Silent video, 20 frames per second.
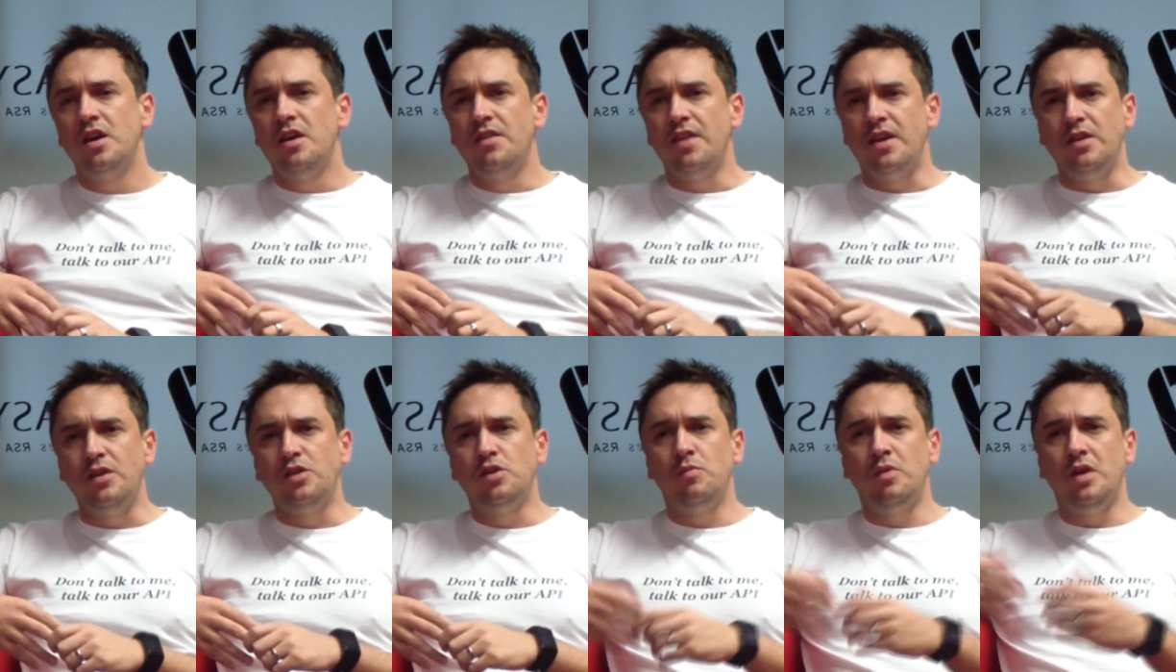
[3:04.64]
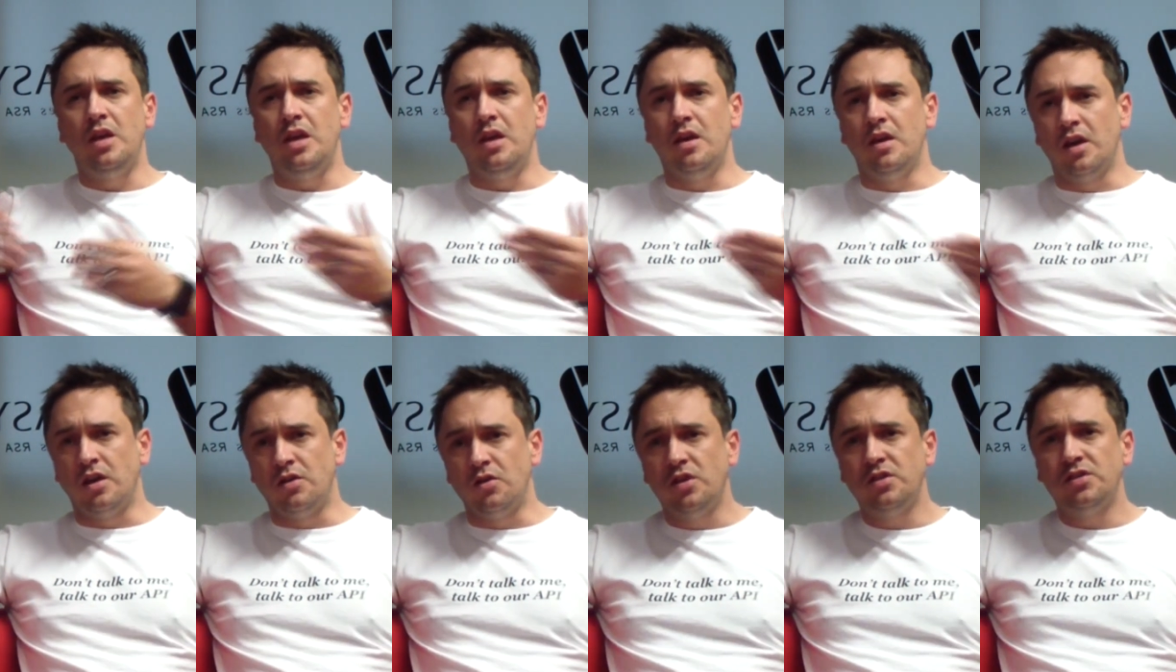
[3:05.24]
They need to be
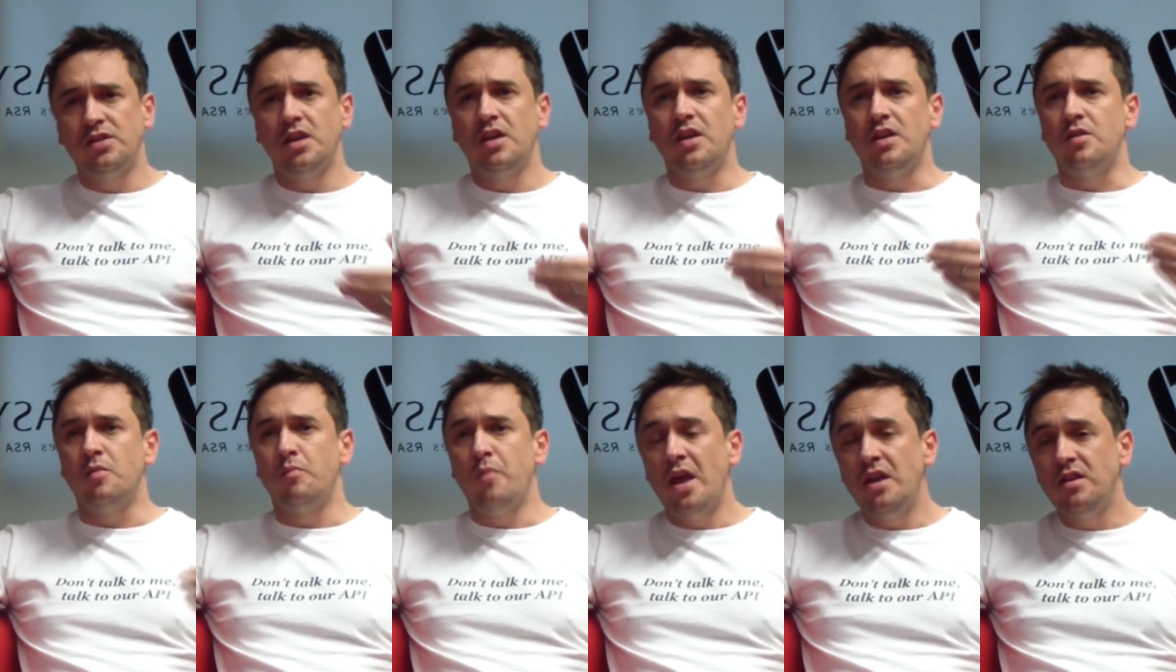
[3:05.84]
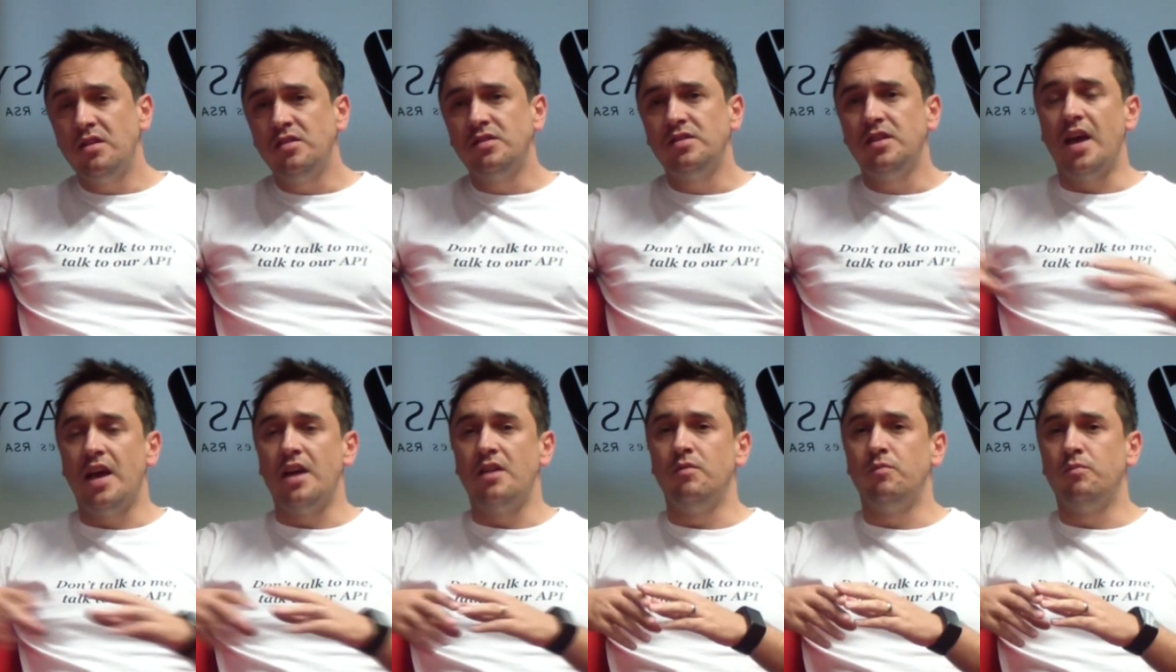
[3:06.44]
agnostic,
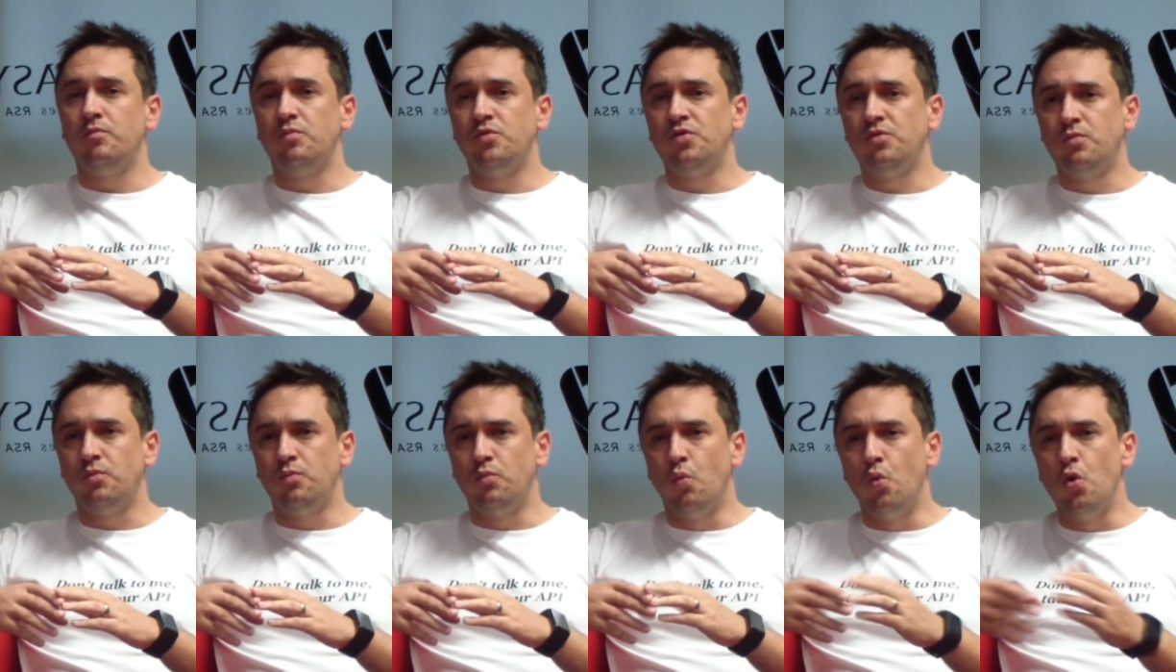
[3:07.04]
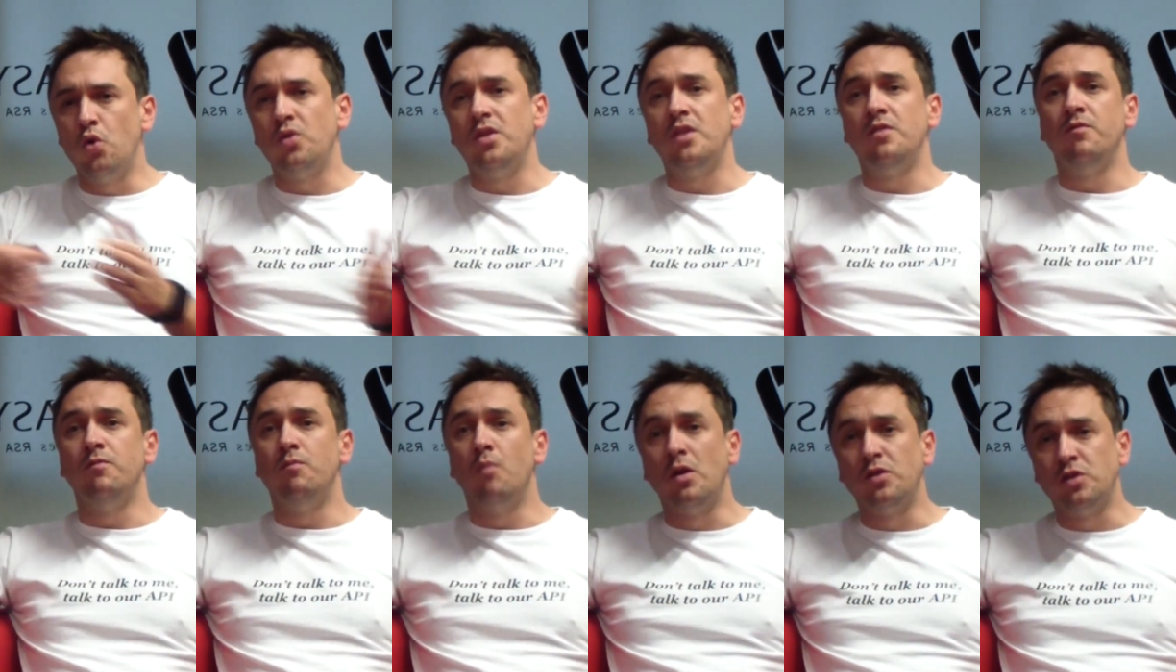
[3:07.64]
independent, and work
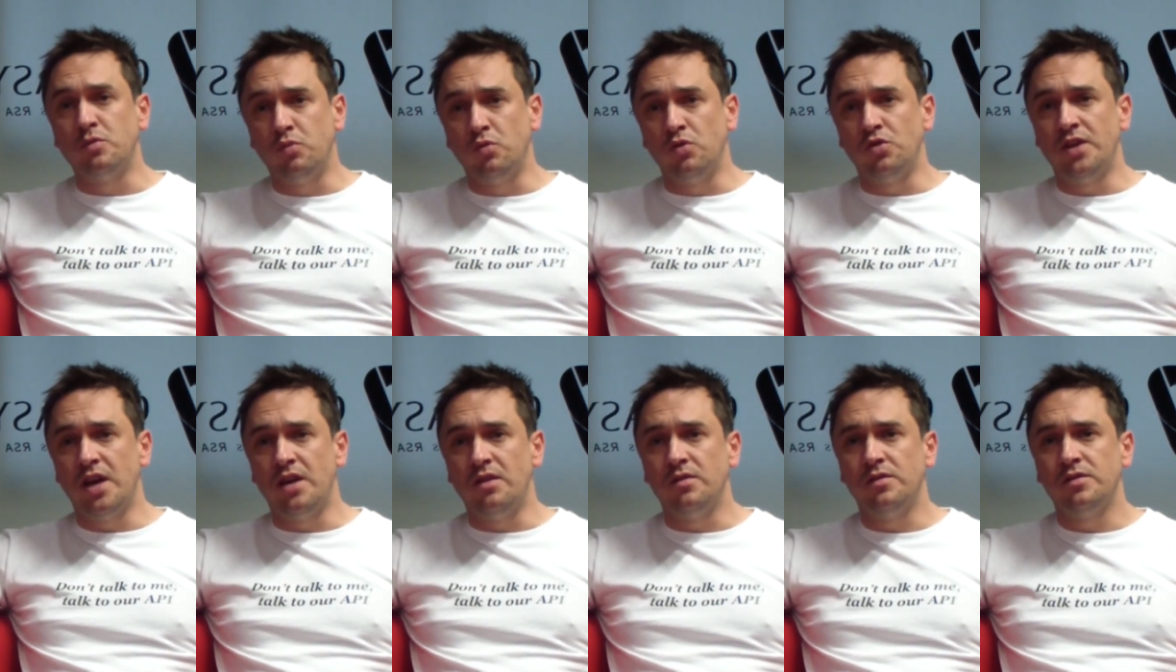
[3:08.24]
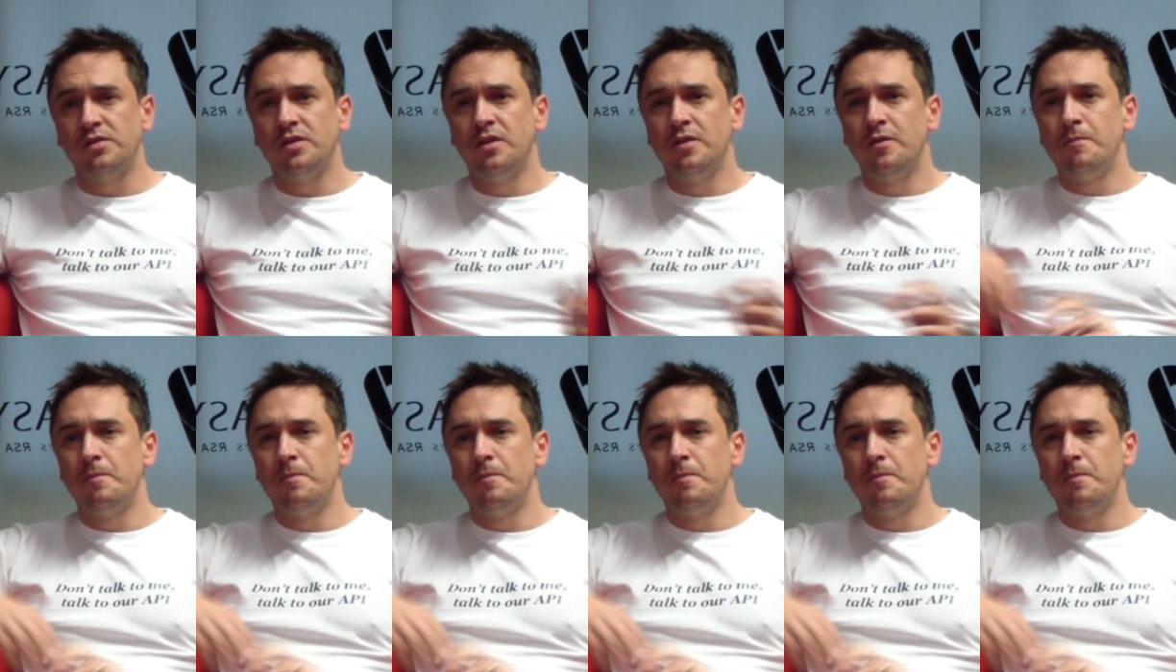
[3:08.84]
within multiple channels.